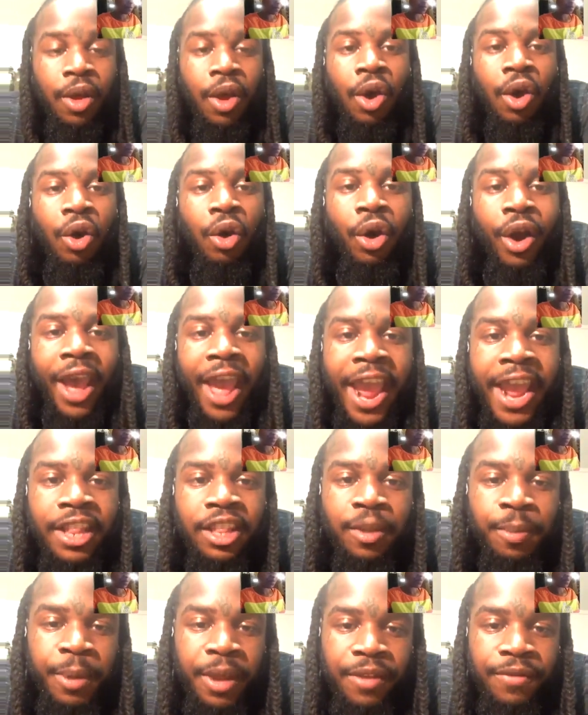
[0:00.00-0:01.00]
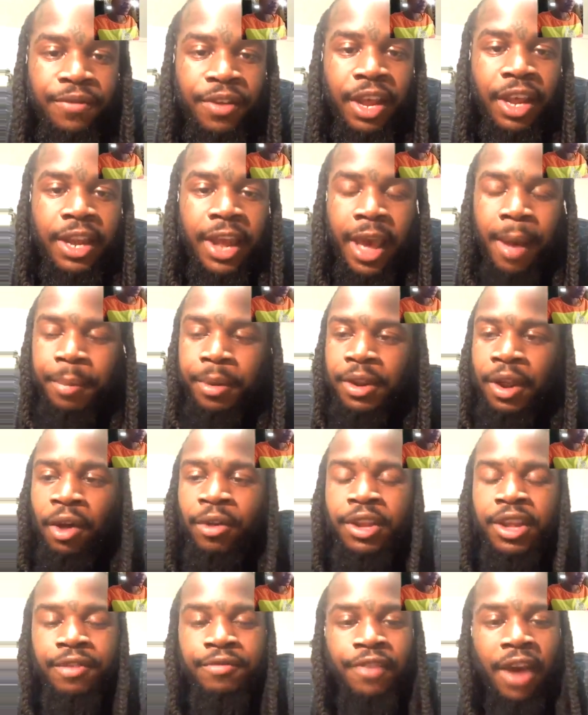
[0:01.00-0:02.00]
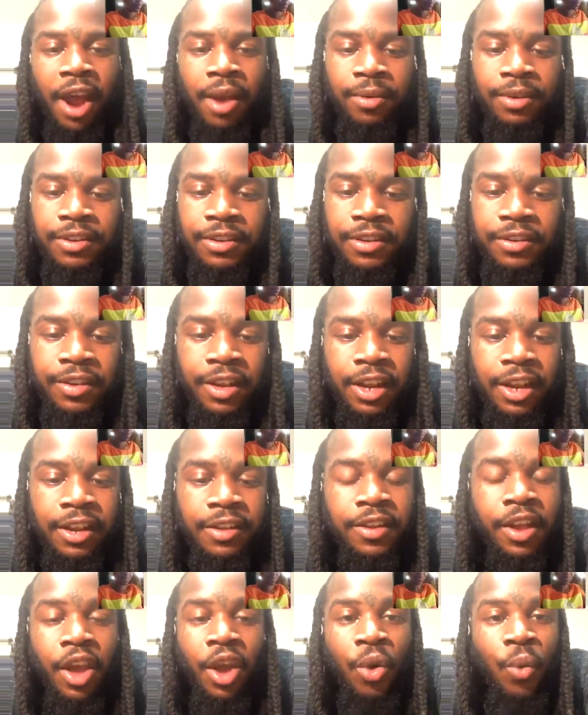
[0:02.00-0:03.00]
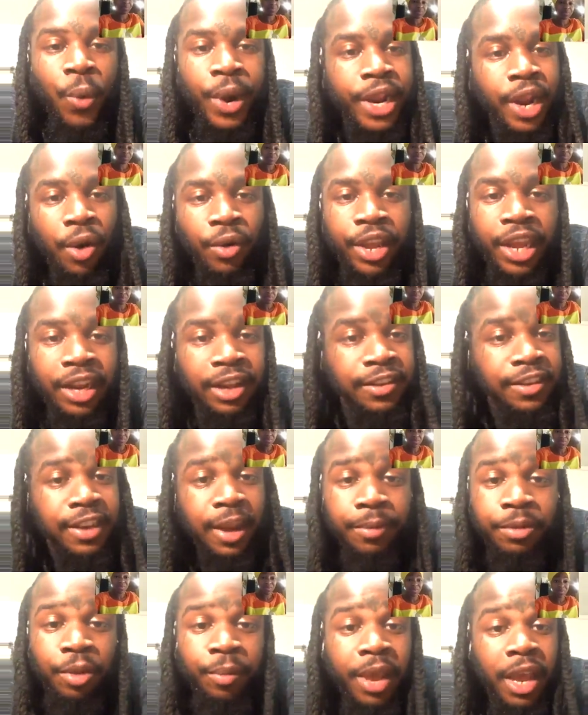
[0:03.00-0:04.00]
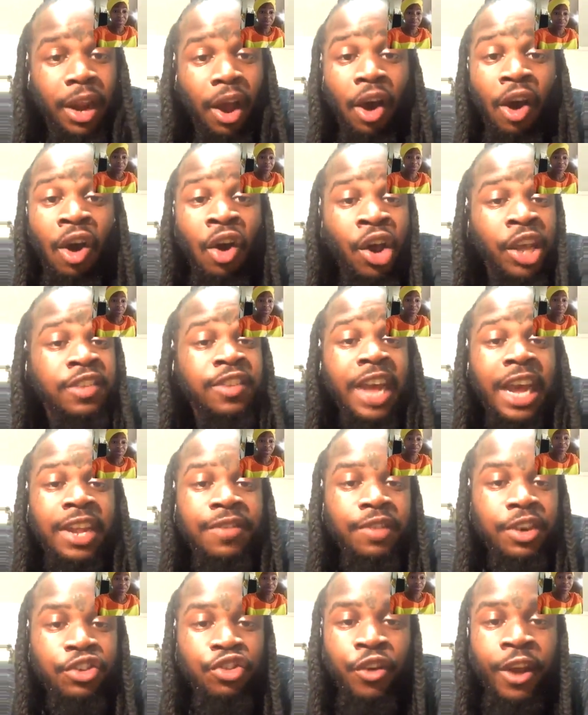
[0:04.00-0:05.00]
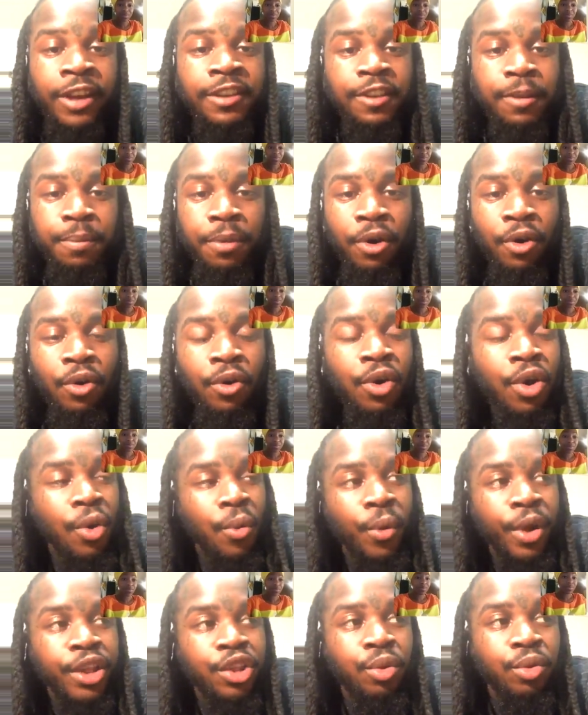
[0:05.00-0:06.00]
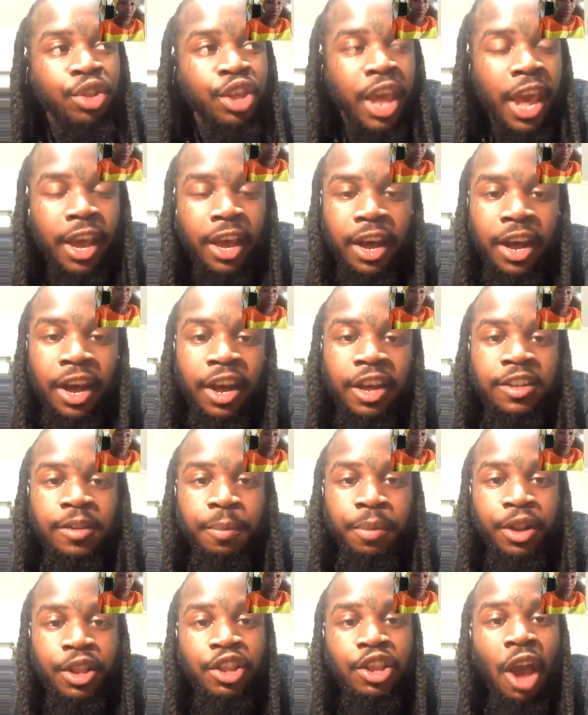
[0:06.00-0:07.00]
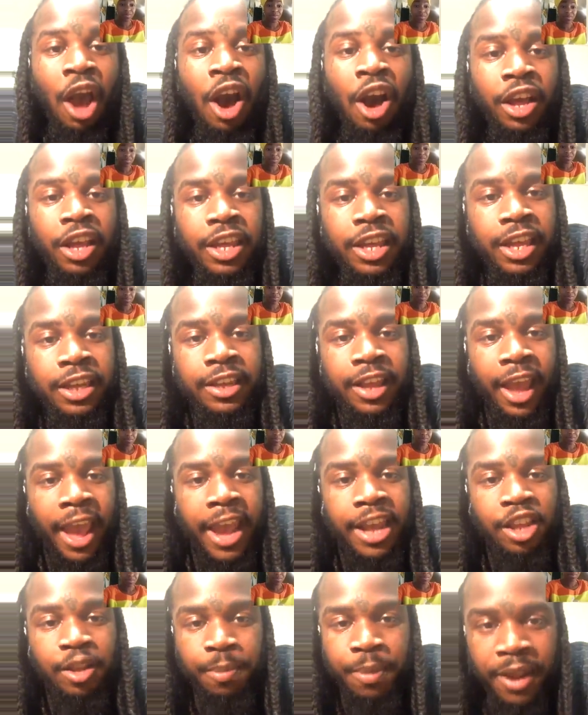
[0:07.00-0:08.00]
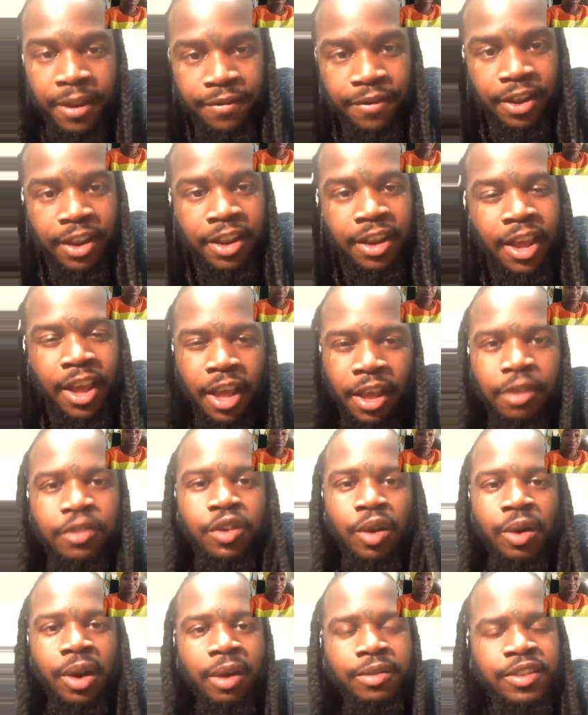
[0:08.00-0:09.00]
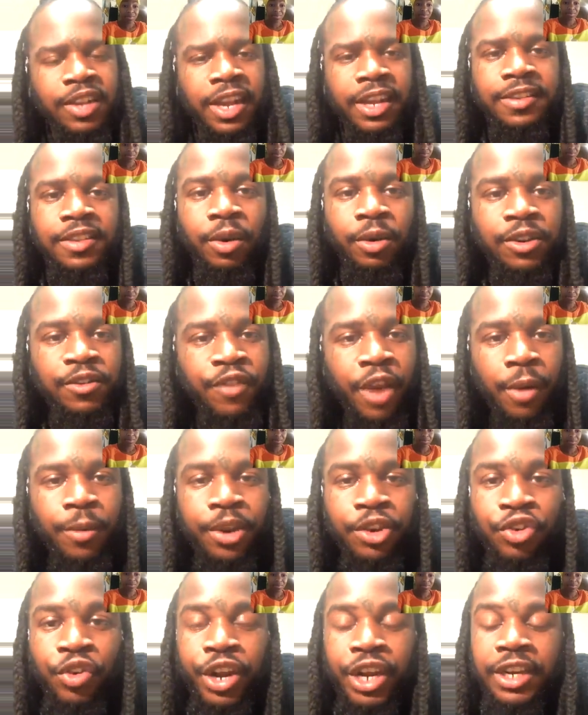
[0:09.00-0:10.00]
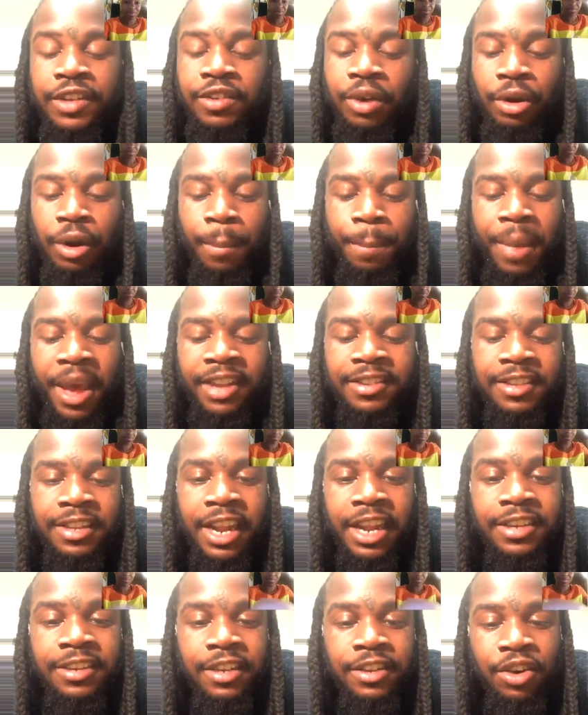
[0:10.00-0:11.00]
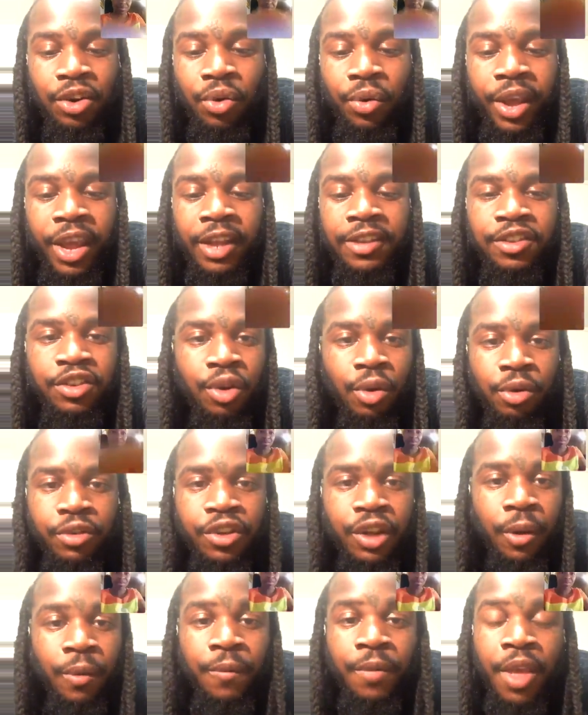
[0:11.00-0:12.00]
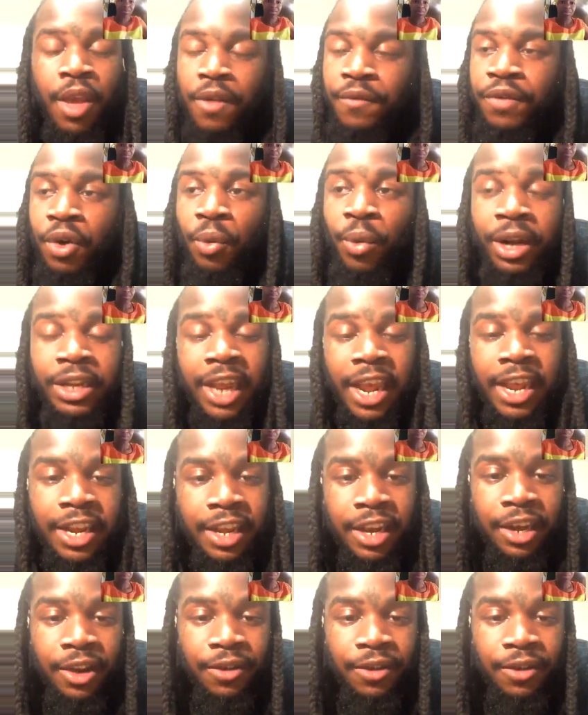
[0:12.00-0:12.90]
Or HPV, the Hepatonian virus disease, we don't get a symptom at all. It's not even traceable when you check us, but y'all can get the HPV. You see what I'm saying? So it's very tricky. So the best thing to do is use them for what they good